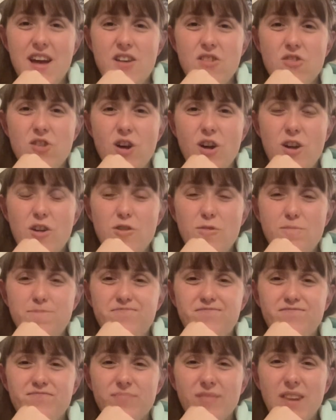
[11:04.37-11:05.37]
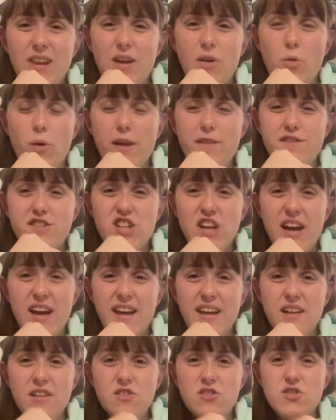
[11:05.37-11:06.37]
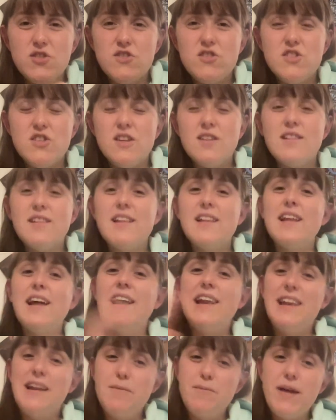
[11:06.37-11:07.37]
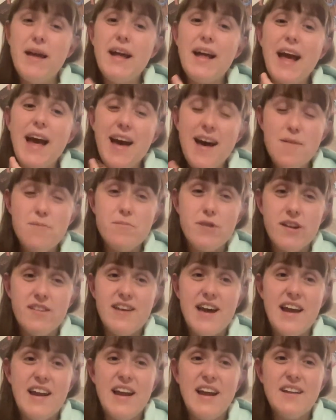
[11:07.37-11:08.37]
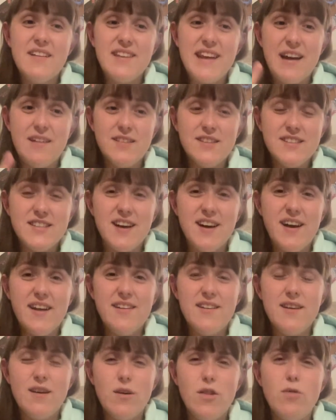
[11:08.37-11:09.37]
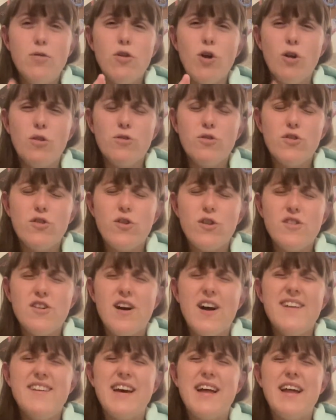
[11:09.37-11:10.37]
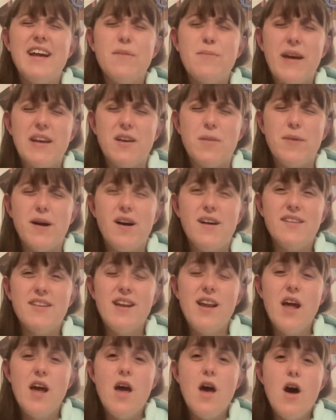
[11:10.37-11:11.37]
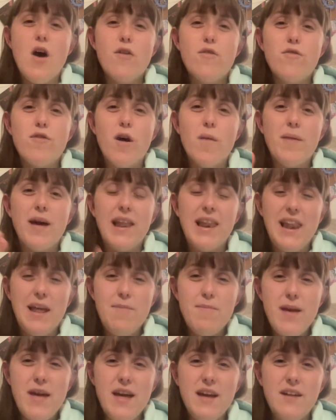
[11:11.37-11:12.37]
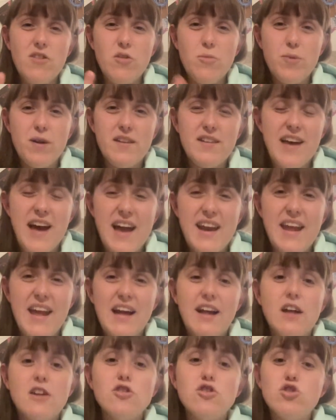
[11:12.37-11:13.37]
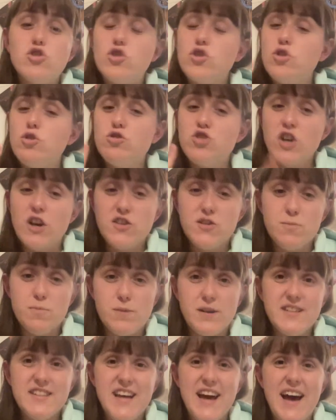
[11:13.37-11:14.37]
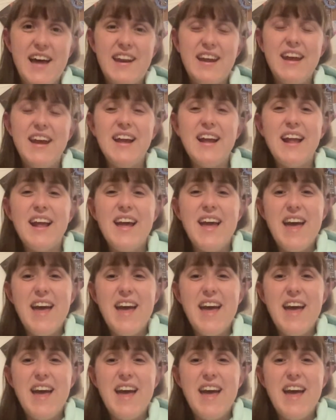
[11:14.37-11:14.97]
So we've changed Olympic and Britannic down to Titanic, not to Titanic, beg your pardon, from Olympic to Britannic to just Britannic.